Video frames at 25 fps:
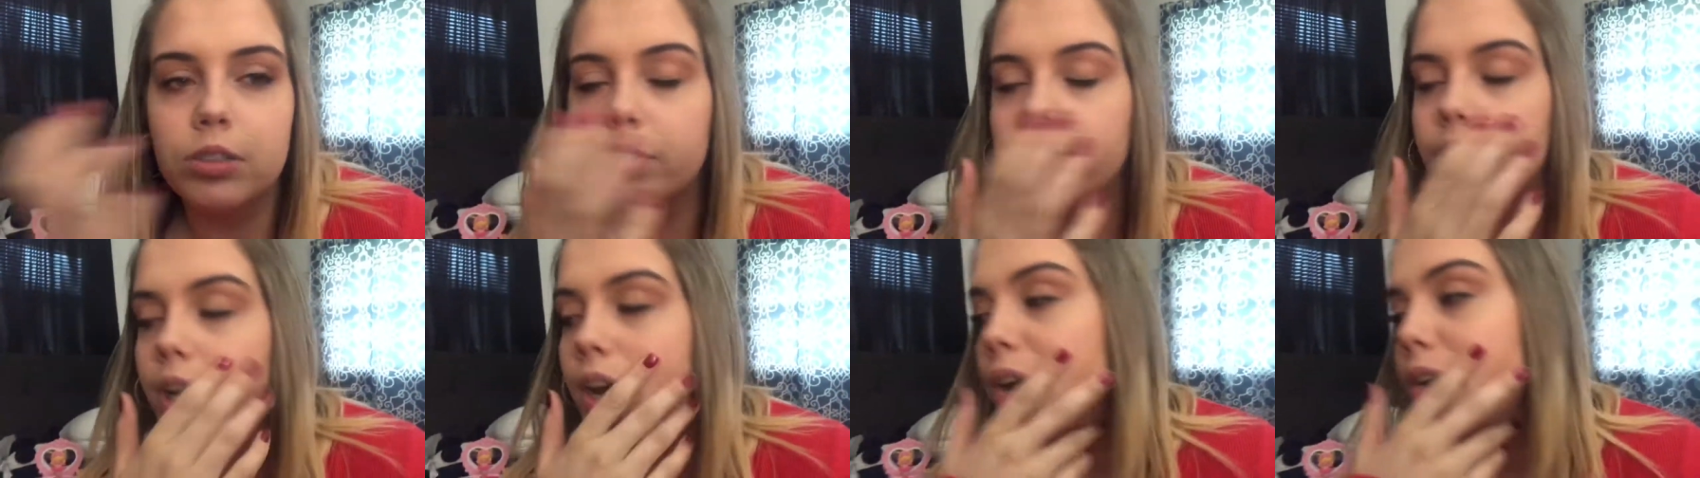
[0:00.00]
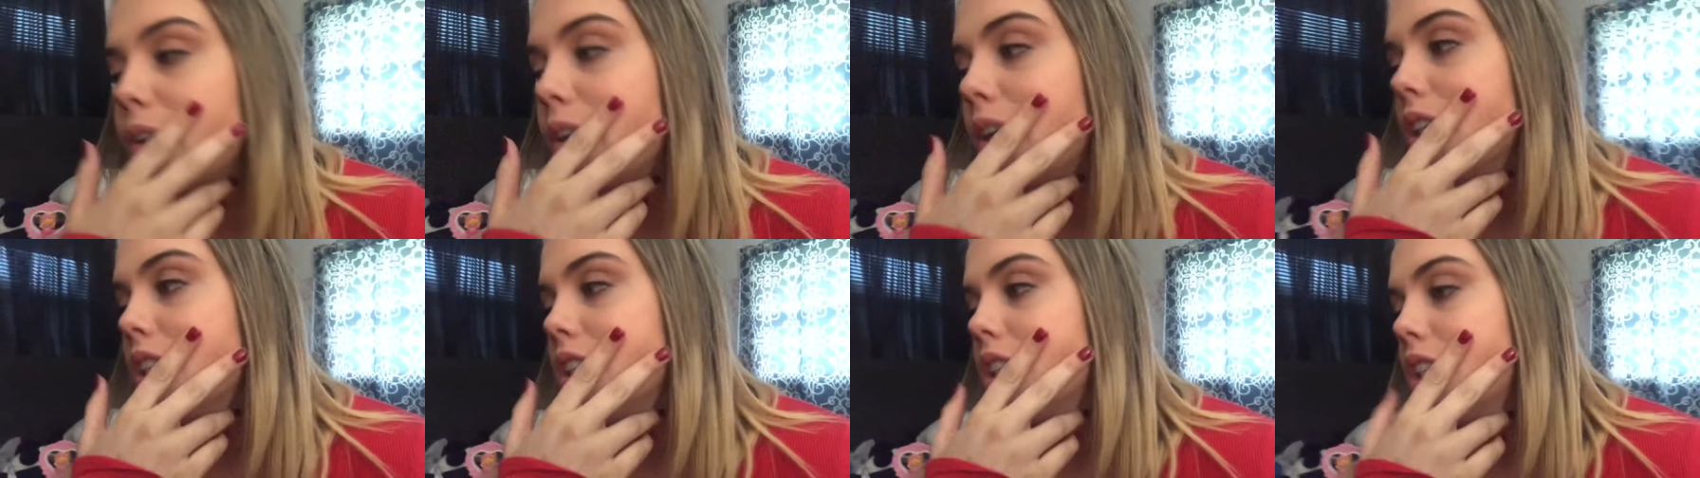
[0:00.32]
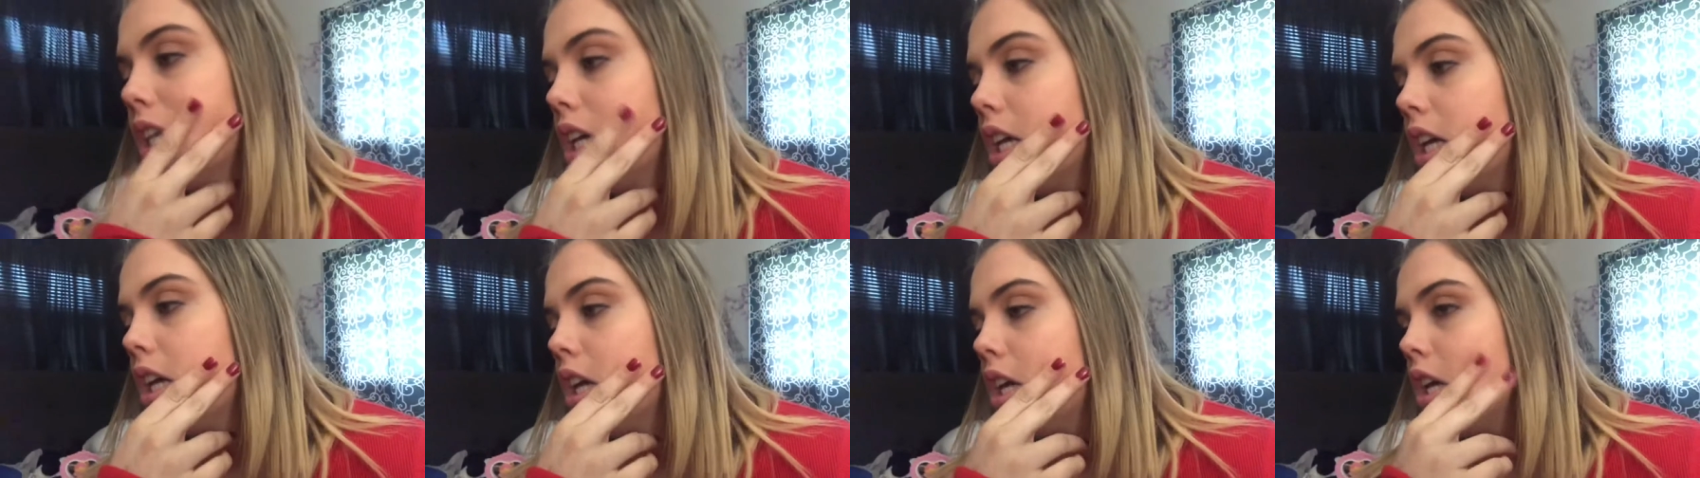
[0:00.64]
three hours.
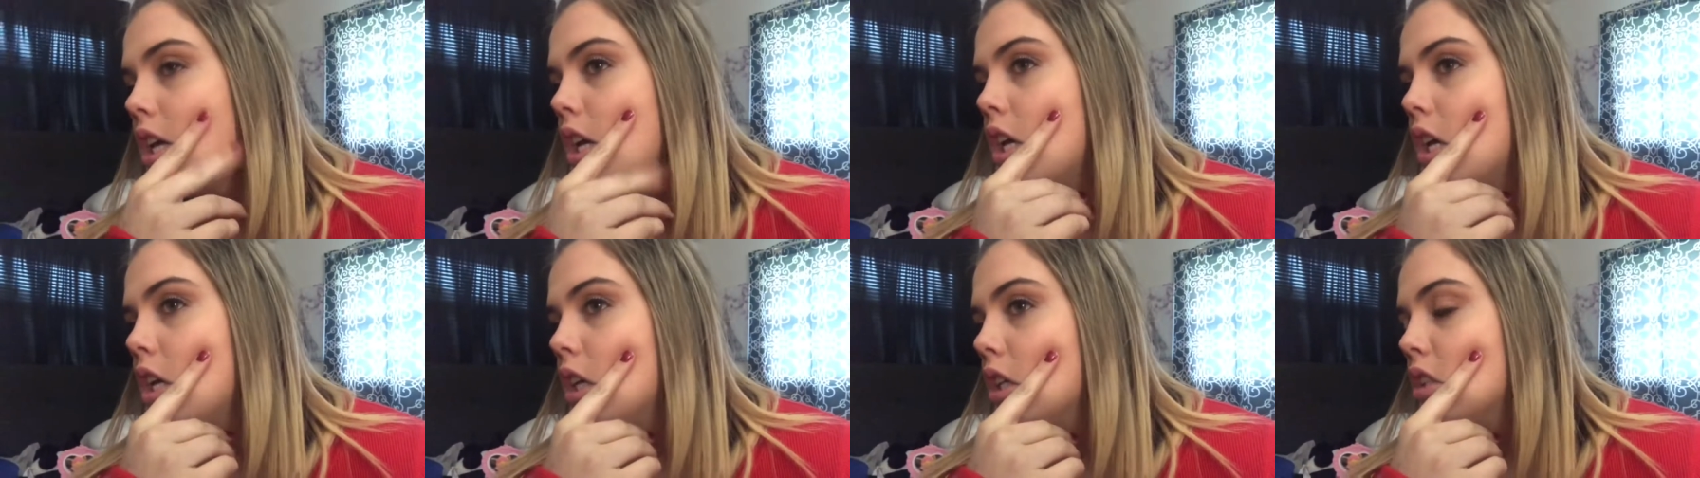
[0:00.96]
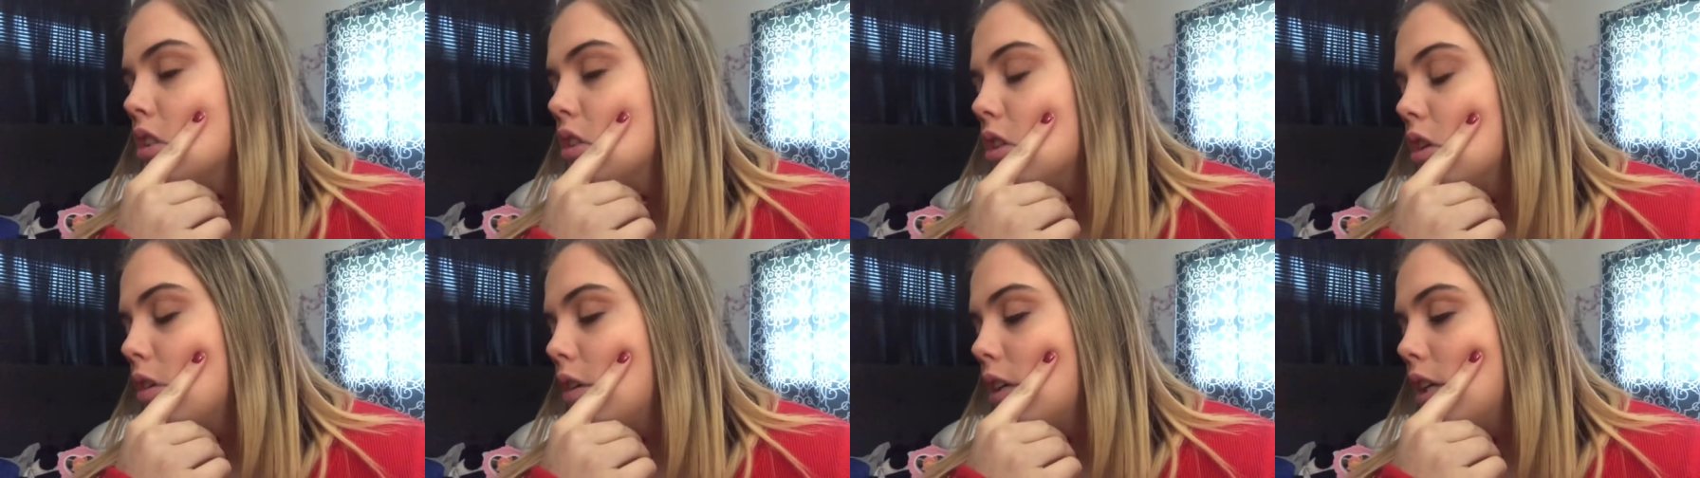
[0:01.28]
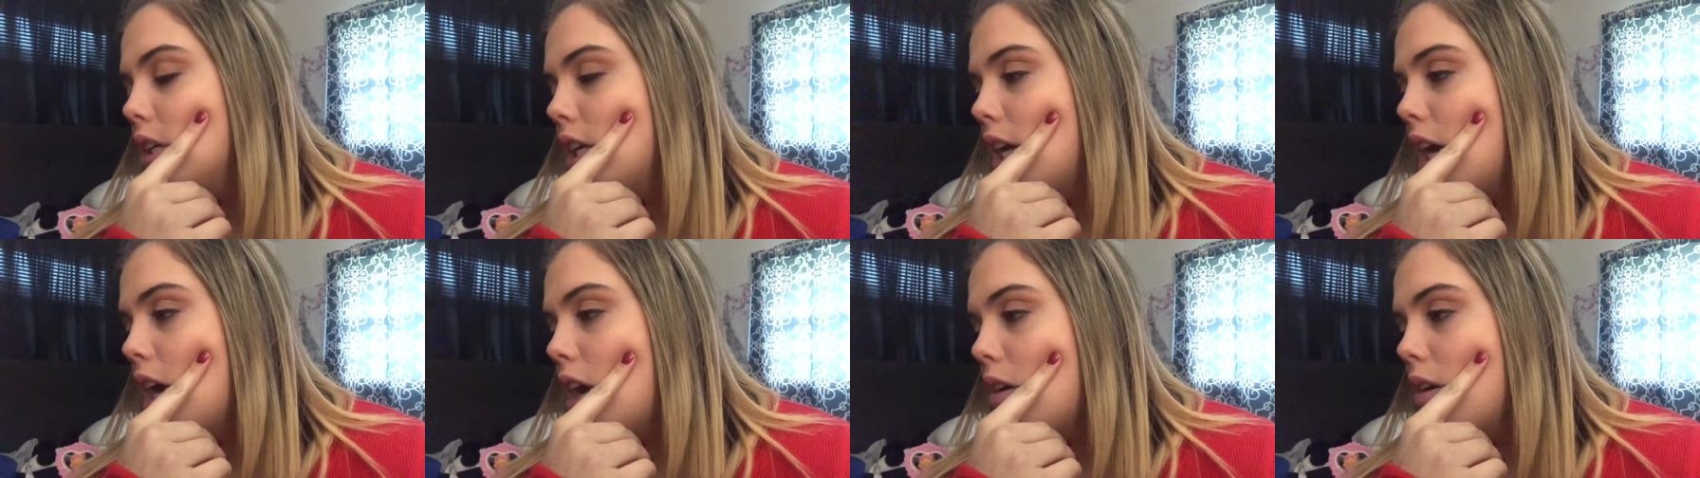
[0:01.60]
So
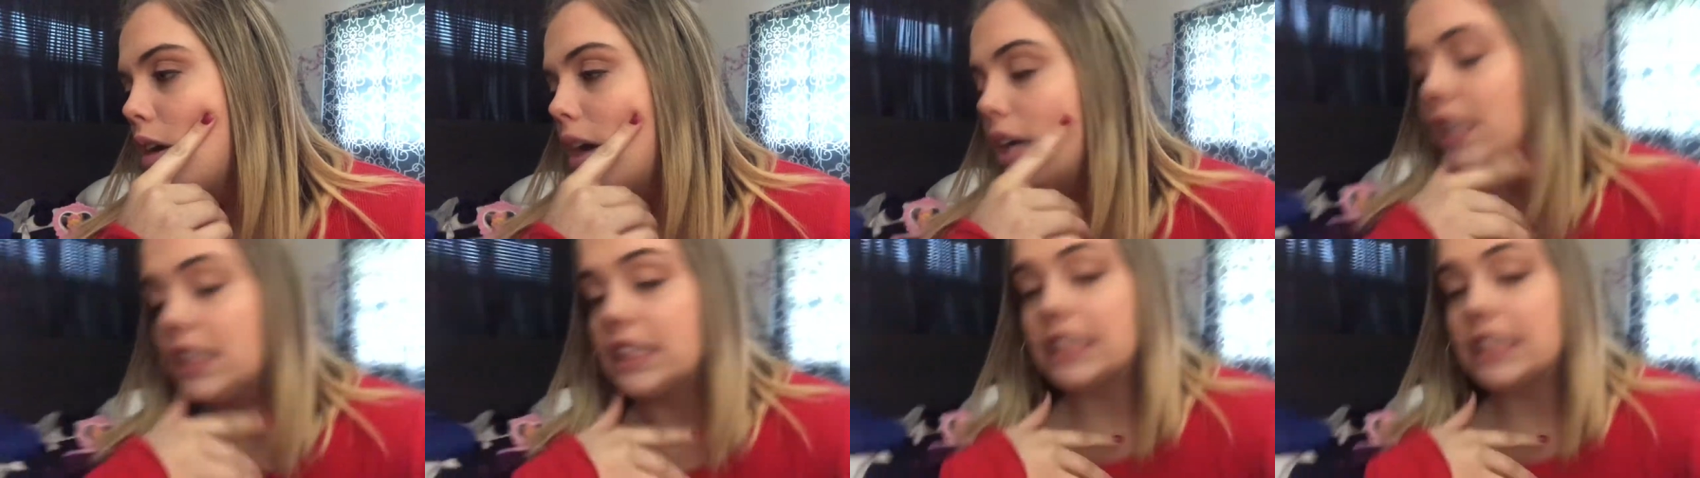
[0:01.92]
right now I